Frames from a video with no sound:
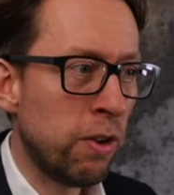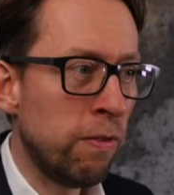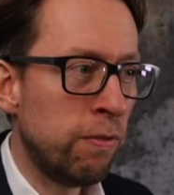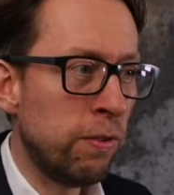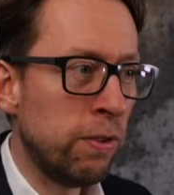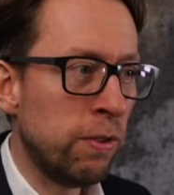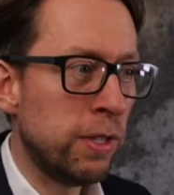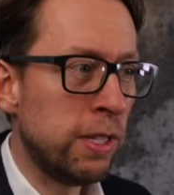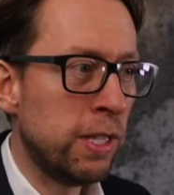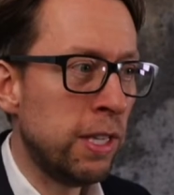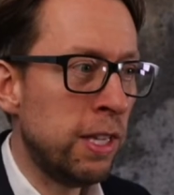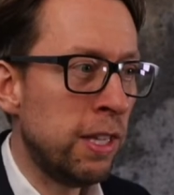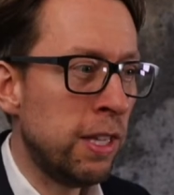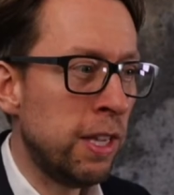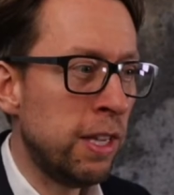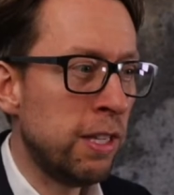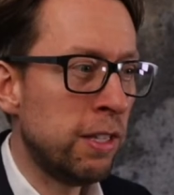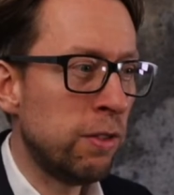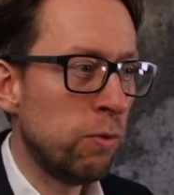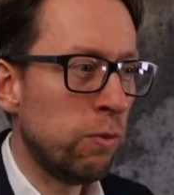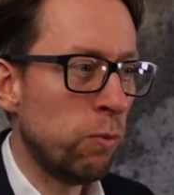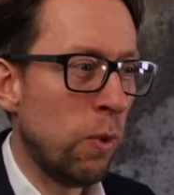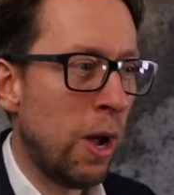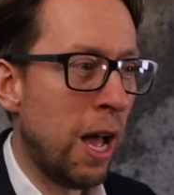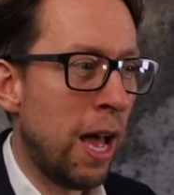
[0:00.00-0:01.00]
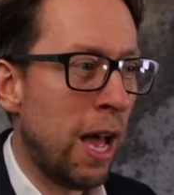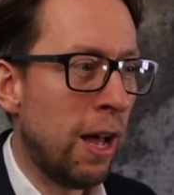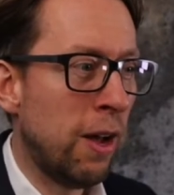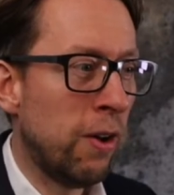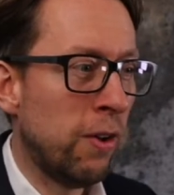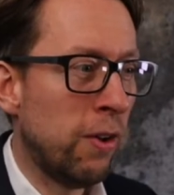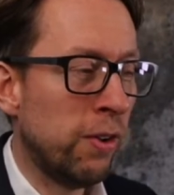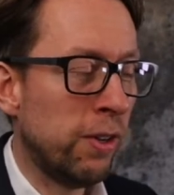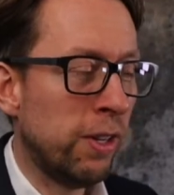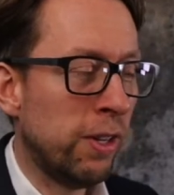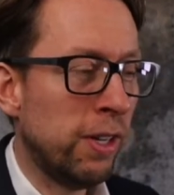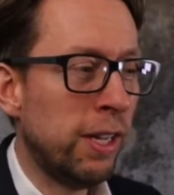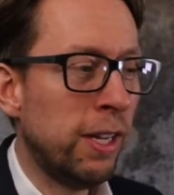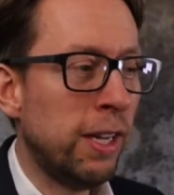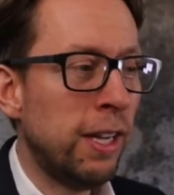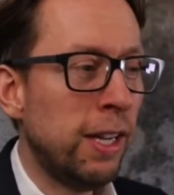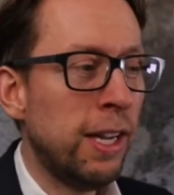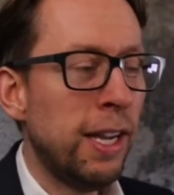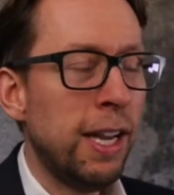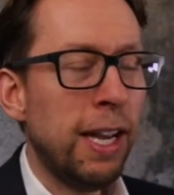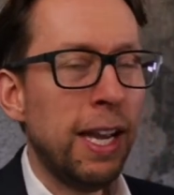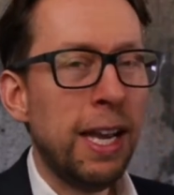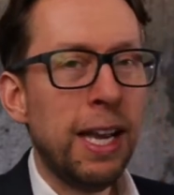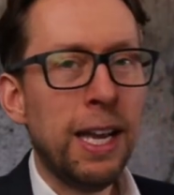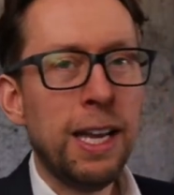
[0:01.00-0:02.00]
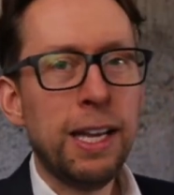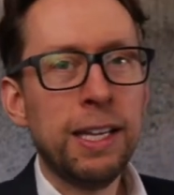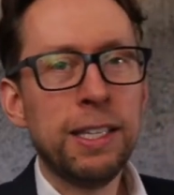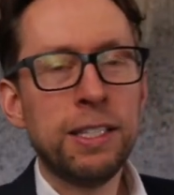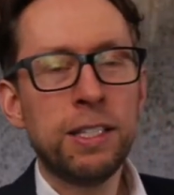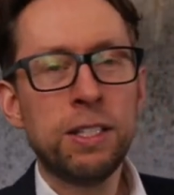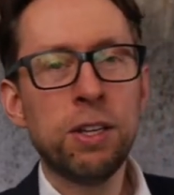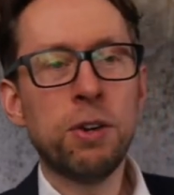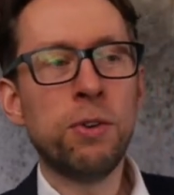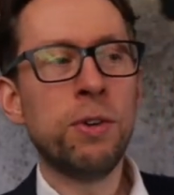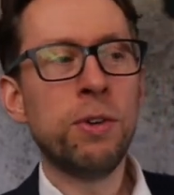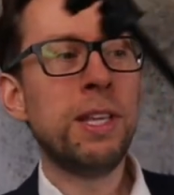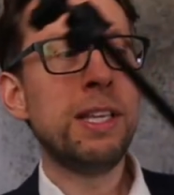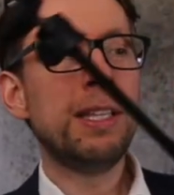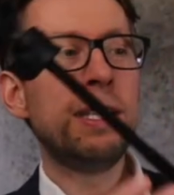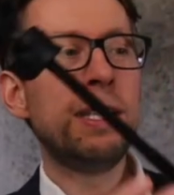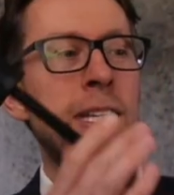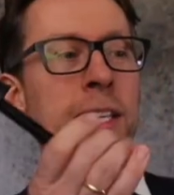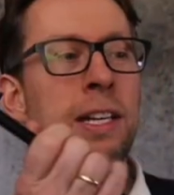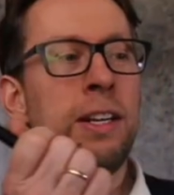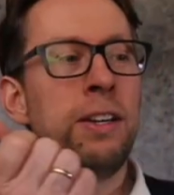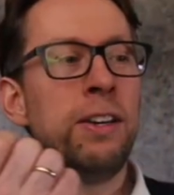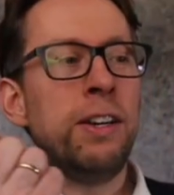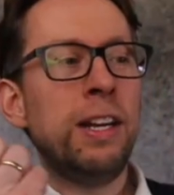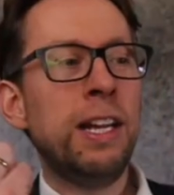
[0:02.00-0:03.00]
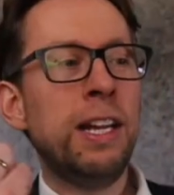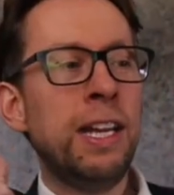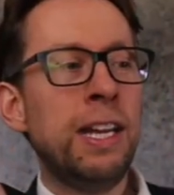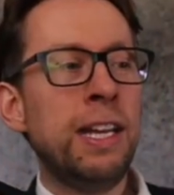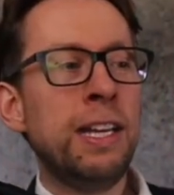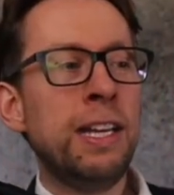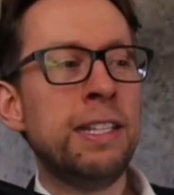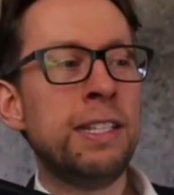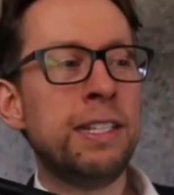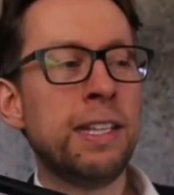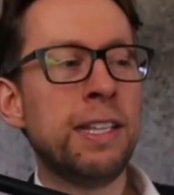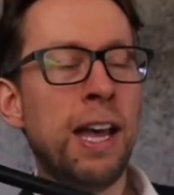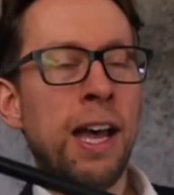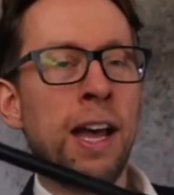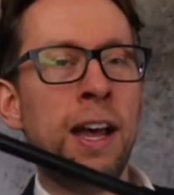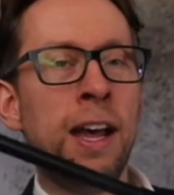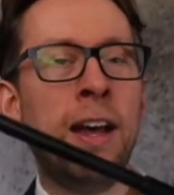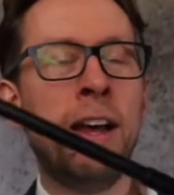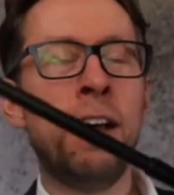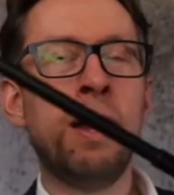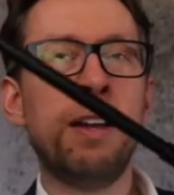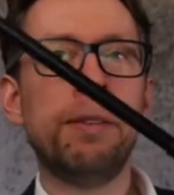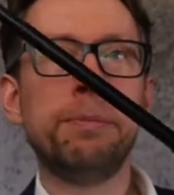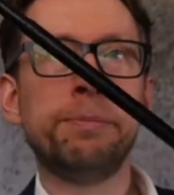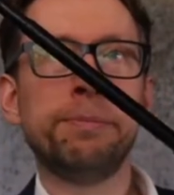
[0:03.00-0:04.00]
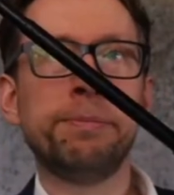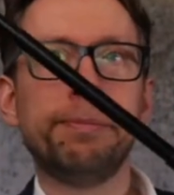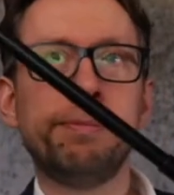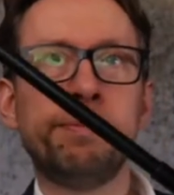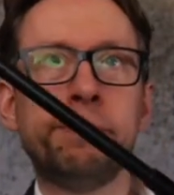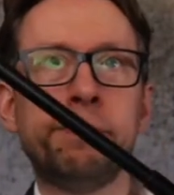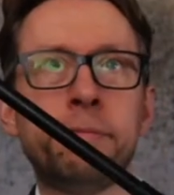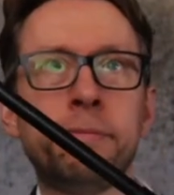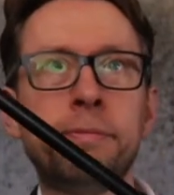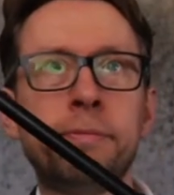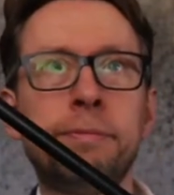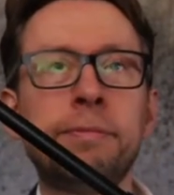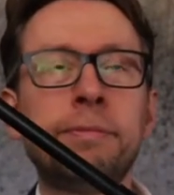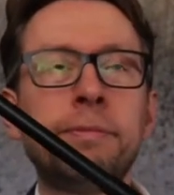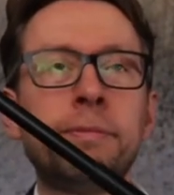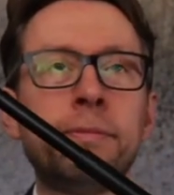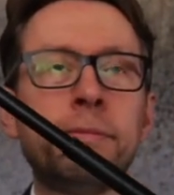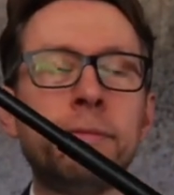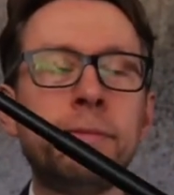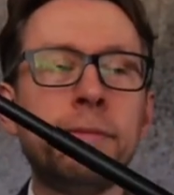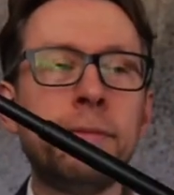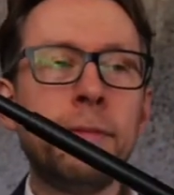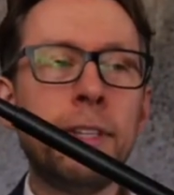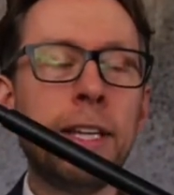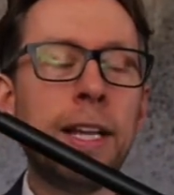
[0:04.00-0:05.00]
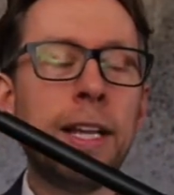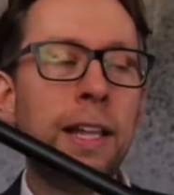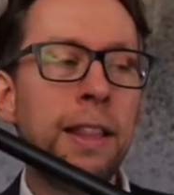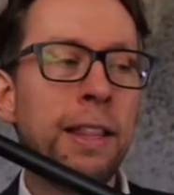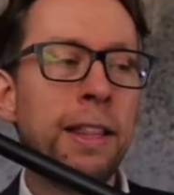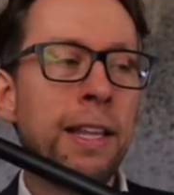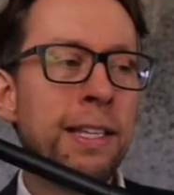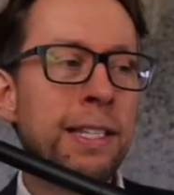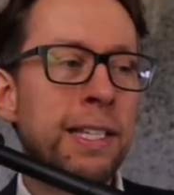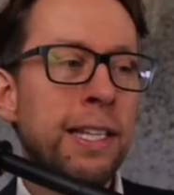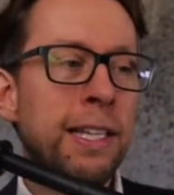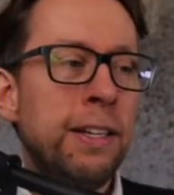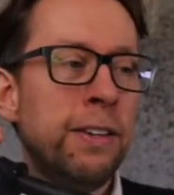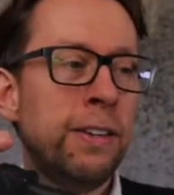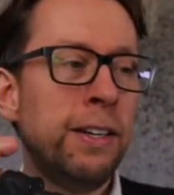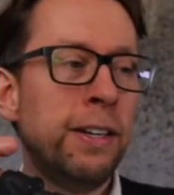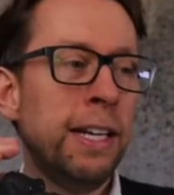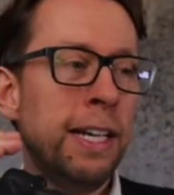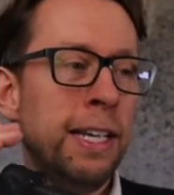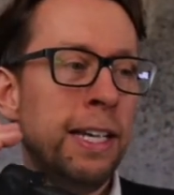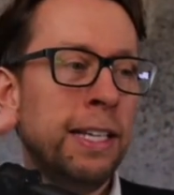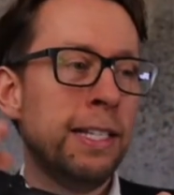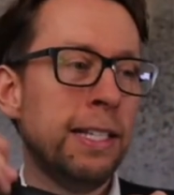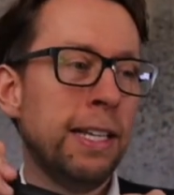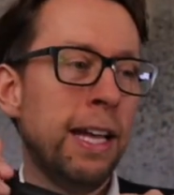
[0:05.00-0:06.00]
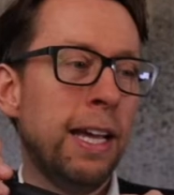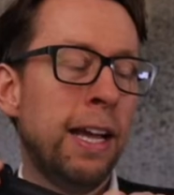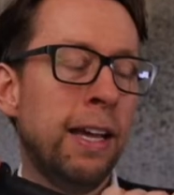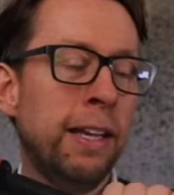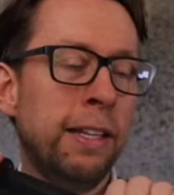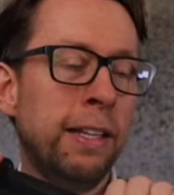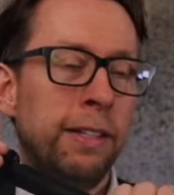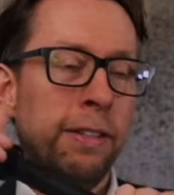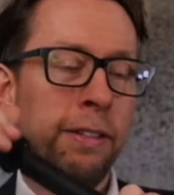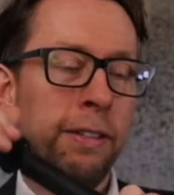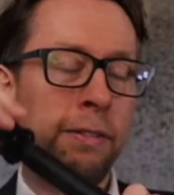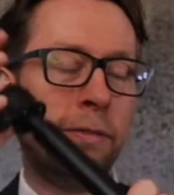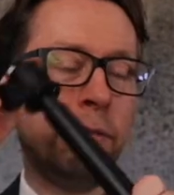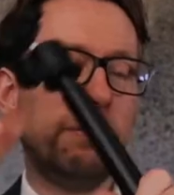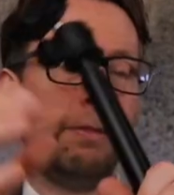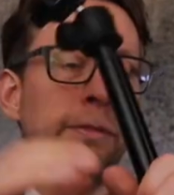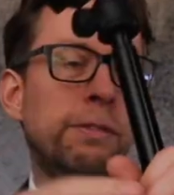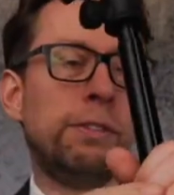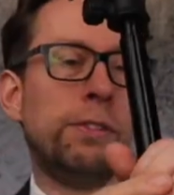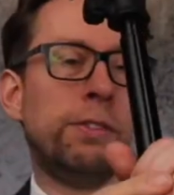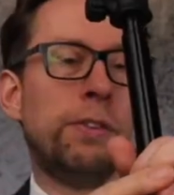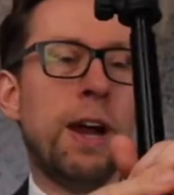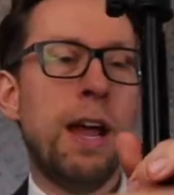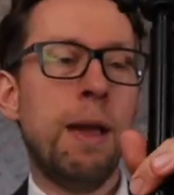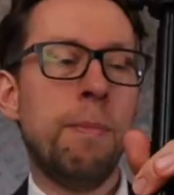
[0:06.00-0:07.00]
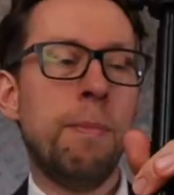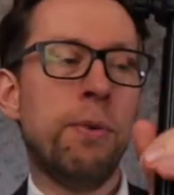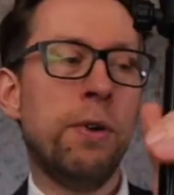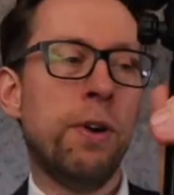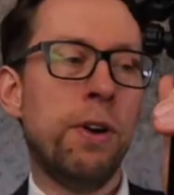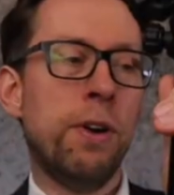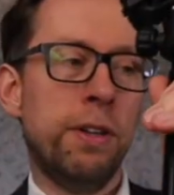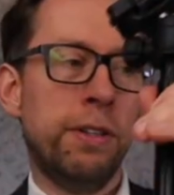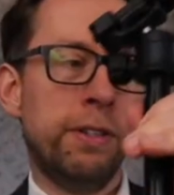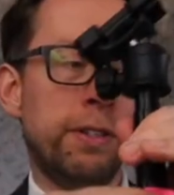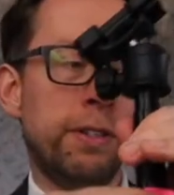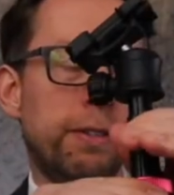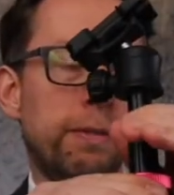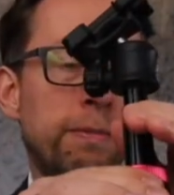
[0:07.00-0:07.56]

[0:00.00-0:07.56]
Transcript: if you see this, wow. So this here is a, uh, this here is a tripod.